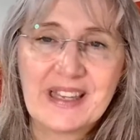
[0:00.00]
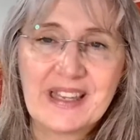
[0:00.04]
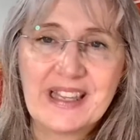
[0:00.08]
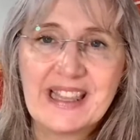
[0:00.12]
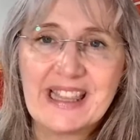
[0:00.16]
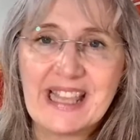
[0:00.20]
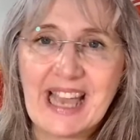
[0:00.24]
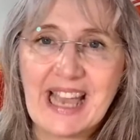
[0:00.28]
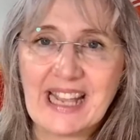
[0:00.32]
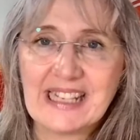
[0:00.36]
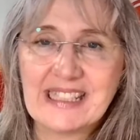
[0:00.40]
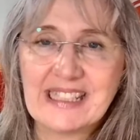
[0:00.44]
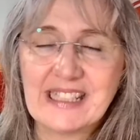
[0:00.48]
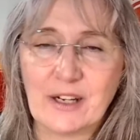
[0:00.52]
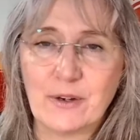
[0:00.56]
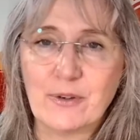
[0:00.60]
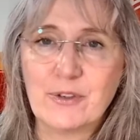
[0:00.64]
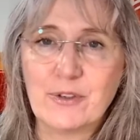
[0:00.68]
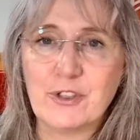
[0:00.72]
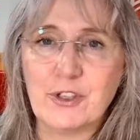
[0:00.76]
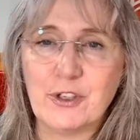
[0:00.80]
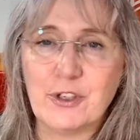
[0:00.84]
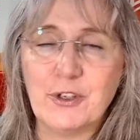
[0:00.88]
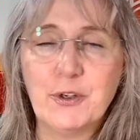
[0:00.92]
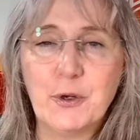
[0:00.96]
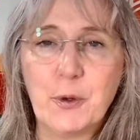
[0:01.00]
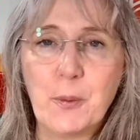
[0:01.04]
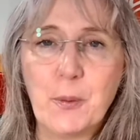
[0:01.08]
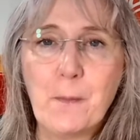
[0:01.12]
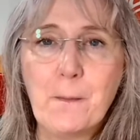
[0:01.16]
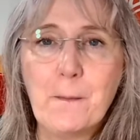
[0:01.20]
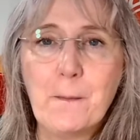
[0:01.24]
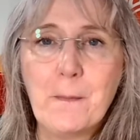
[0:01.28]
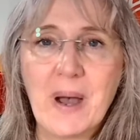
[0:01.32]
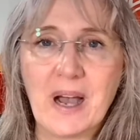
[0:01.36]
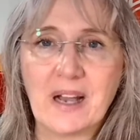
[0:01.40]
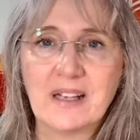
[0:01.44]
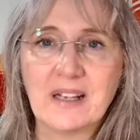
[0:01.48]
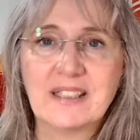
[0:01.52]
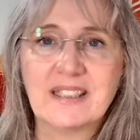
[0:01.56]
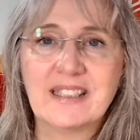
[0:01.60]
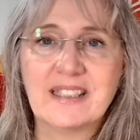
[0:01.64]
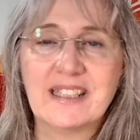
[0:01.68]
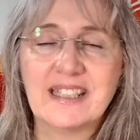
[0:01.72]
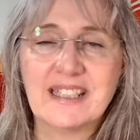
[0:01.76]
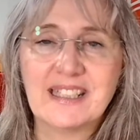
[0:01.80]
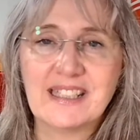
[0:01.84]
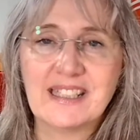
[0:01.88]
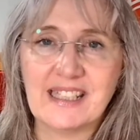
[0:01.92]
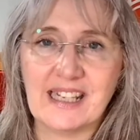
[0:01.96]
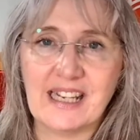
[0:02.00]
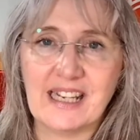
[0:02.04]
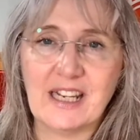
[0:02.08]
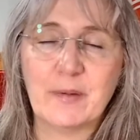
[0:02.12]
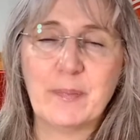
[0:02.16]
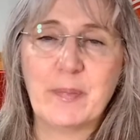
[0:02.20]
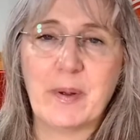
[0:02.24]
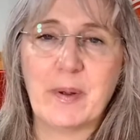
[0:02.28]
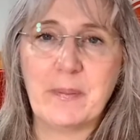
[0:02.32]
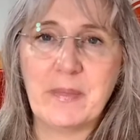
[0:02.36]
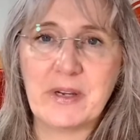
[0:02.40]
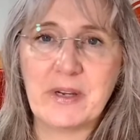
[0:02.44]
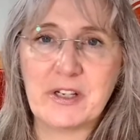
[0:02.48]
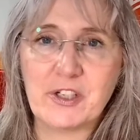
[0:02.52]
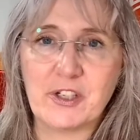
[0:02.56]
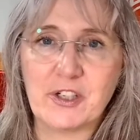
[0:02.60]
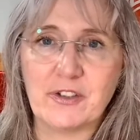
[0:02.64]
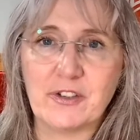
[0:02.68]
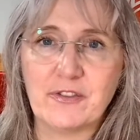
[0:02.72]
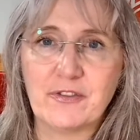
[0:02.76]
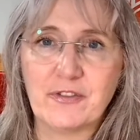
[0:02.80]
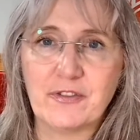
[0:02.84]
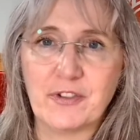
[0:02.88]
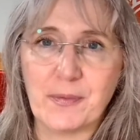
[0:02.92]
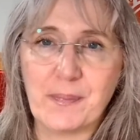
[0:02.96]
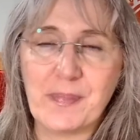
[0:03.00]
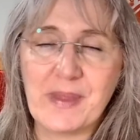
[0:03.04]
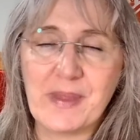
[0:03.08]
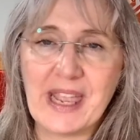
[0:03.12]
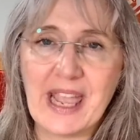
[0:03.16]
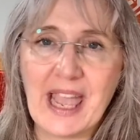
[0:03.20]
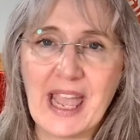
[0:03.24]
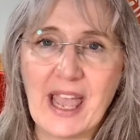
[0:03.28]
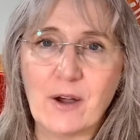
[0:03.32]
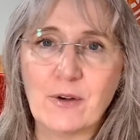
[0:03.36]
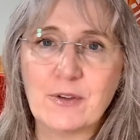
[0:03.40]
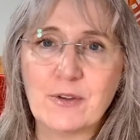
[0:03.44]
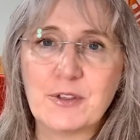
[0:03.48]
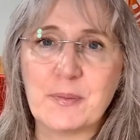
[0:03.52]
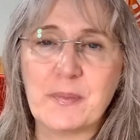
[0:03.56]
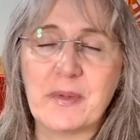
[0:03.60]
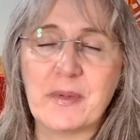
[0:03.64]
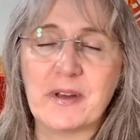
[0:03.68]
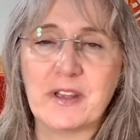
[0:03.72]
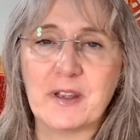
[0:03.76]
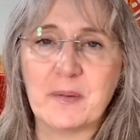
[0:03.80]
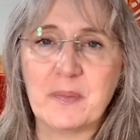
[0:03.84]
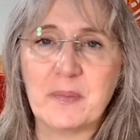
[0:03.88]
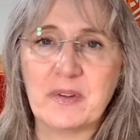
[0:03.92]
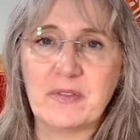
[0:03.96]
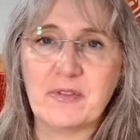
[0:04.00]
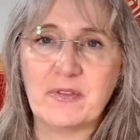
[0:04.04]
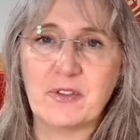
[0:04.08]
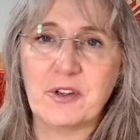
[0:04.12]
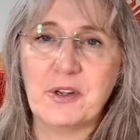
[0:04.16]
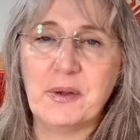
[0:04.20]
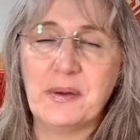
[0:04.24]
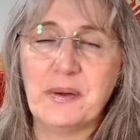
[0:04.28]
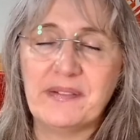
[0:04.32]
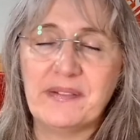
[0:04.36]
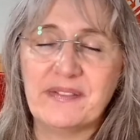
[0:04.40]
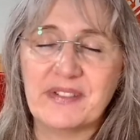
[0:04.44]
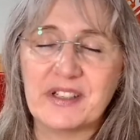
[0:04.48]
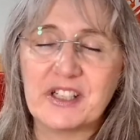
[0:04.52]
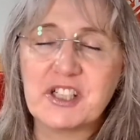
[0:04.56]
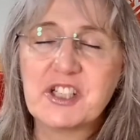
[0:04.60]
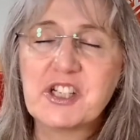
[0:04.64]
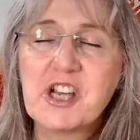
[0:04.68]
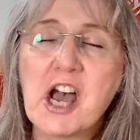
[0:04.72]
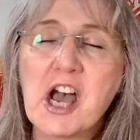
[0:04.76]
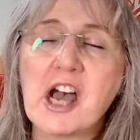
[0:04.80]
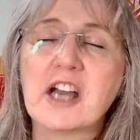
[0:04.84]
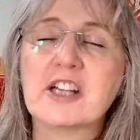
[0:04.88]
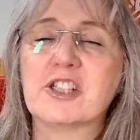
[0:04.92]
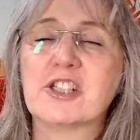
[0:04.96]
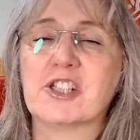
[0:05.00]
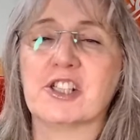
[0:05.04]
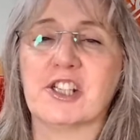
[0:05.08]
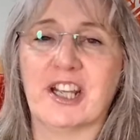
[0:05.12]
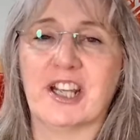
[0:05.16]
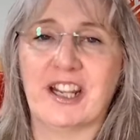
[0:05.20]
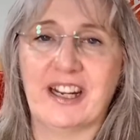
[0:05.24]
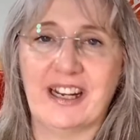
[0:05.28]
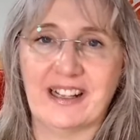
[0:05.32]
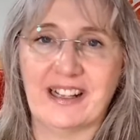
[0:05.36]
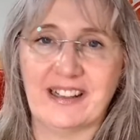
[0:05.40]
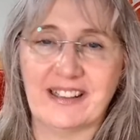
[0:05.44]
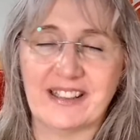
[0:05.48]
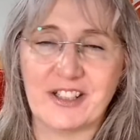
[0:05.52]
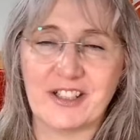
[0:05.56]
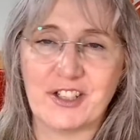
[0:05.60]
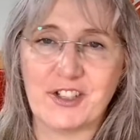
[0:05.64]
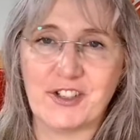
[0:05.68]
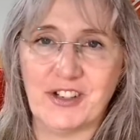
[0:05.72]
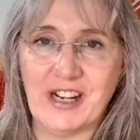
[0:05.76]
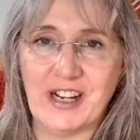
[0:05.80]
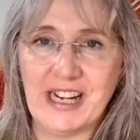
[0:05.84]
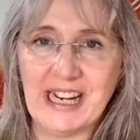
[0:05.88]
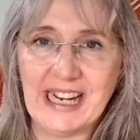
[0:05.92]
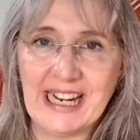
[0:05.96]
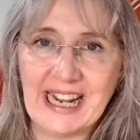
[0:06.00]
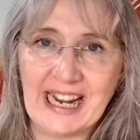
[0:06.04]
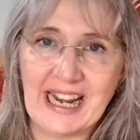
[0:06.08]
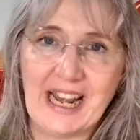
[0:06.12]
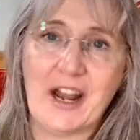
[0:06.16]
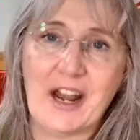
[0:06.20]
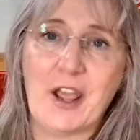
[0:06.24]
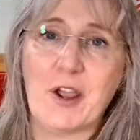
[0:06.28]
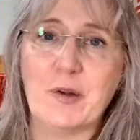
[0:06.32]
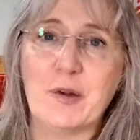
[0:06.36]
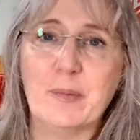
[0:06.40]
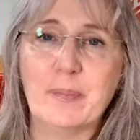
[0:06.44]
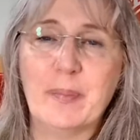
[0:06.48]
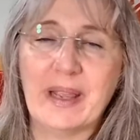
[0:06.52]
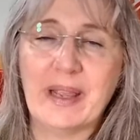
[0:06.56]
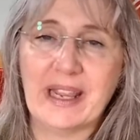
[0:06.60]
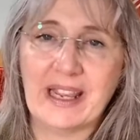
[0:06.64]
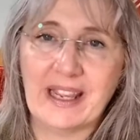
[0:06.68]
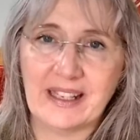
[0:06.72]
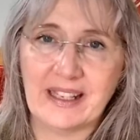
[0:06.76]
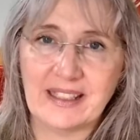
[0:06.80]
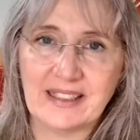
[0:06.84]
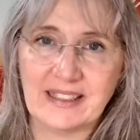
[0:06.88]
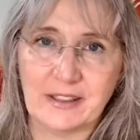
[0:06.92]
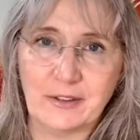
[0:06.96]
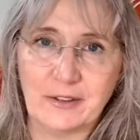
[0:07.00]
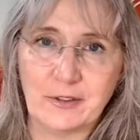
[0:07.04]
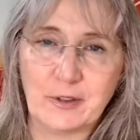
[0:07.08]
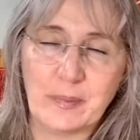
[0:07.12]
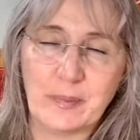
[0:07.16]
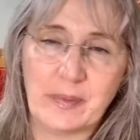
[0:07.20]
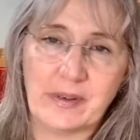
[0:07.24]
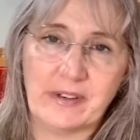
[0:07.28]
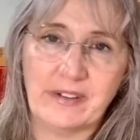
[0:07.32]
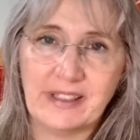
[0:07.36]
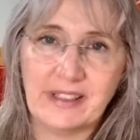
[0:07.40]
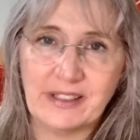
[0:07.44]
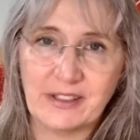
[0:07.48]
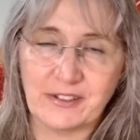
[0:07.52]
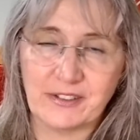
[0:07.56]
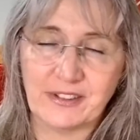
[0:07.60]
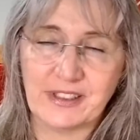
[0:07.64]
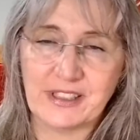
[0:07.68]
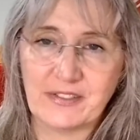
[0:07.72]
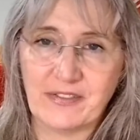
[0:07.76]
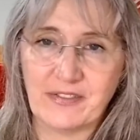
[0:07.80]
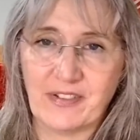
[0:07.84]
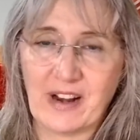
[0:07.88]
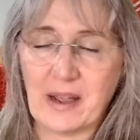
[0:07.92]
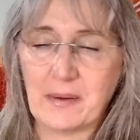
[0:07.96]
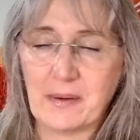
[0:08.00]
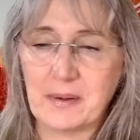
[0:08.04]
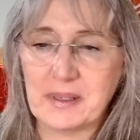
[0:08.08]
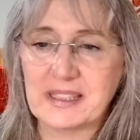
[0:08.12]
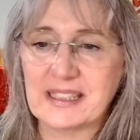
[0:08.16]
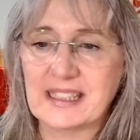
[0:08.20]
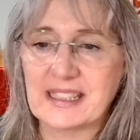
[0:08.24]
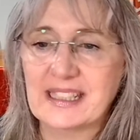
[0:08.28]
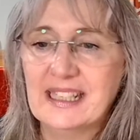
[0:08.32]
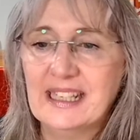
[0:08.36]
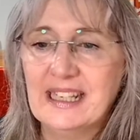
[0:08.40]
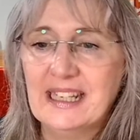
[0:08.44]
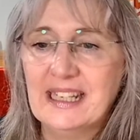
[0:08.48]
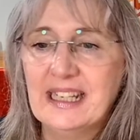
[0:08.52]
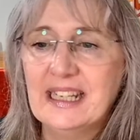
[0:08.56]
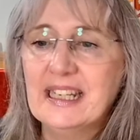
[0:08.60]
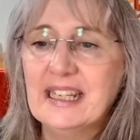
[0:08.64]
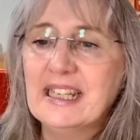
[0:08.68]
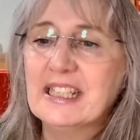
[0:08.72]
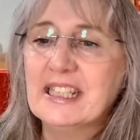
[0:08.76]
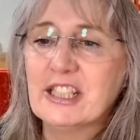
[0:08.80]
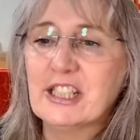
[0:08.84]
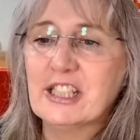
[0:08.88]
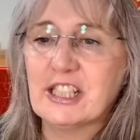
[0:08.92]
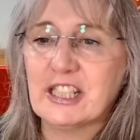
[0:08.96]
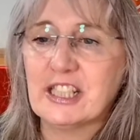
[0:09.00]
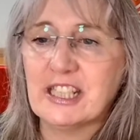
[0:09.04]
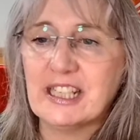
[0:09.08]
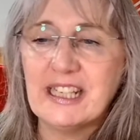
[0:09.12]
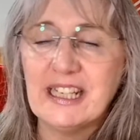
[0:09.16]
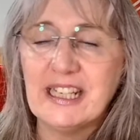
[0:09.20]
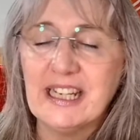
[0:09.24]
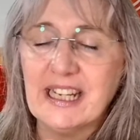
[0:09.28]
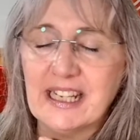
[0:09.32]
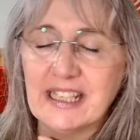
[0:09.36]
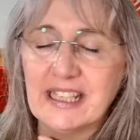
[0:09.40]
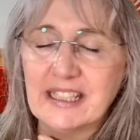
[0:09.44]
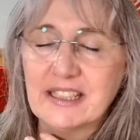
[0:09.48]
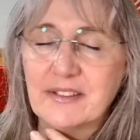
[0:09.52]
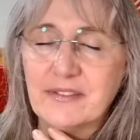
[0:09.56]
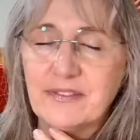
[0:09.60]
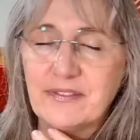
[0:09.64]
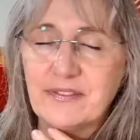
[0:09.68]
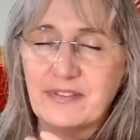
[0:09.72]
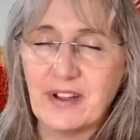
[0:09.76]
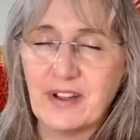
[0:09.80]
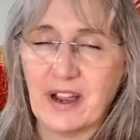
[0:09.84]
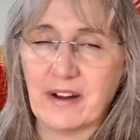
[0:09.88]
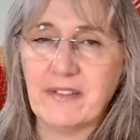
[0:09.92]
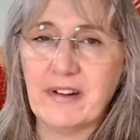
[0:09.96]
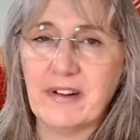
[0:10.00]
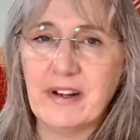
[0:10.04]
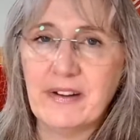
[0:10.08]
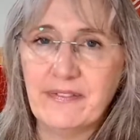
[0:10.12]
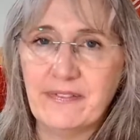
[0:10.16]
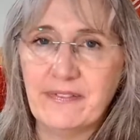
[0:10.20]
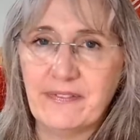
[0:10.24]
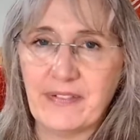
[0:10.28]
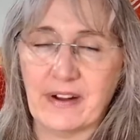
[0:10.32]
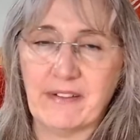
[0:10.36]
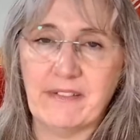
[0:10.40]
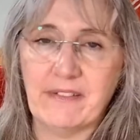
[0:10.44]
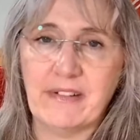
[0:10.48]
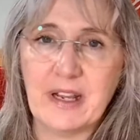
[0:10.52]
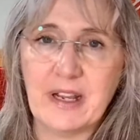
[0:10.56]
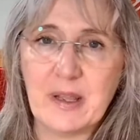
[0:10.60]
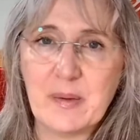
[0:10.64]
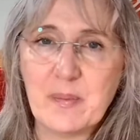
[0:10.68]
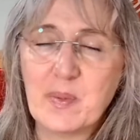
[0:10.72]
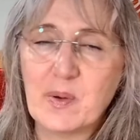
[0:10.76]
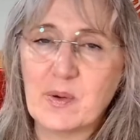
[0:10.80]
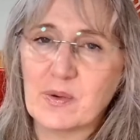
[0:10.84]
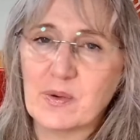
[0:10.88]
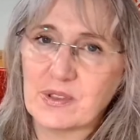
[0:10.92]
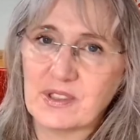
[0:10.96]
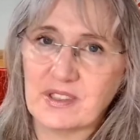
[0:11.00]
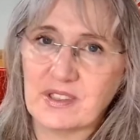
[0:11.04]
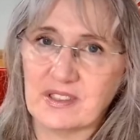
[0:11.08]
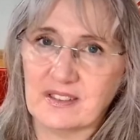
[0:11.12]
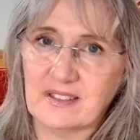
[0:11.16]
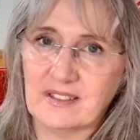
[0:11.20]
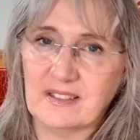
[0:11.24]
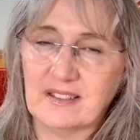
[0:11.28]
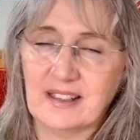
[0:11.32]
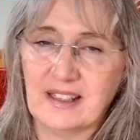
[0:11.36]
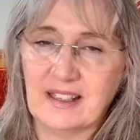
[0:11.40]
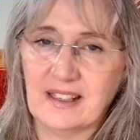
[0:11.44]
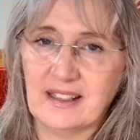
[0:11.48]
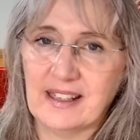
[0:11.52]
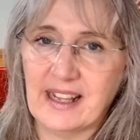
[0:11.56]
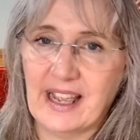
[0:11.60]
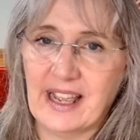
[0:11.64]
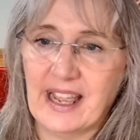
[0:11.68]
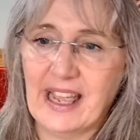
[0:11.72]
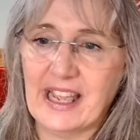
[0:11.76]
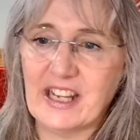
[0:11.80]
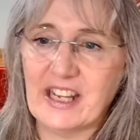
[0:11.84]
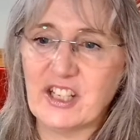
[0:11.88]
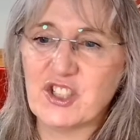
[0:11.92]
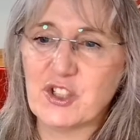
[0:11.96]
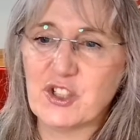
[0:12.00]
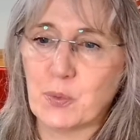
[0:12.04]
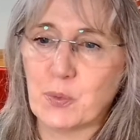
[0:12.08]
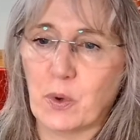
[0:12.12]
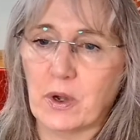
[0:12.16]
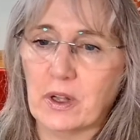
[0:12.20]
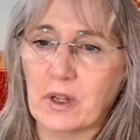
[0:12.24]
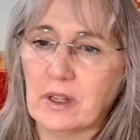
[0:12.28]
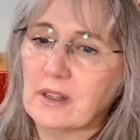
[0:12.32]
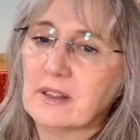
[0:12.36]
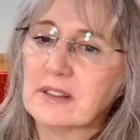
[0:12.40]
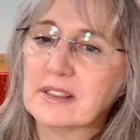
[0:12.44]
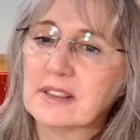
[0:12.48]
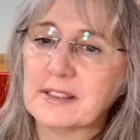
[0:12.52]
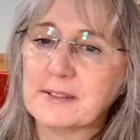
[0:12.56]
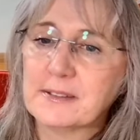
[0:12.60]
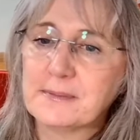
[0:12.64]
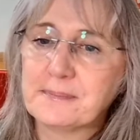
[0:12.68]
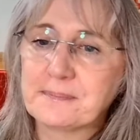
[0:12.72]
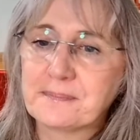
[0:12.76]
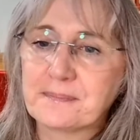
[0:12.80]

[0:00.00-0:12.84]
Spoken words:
that tells you must seek permission from the Elder Mother before you even touch an elder tree, let alone pick its elderberries or its flowers. She is very, very important in the hedge world.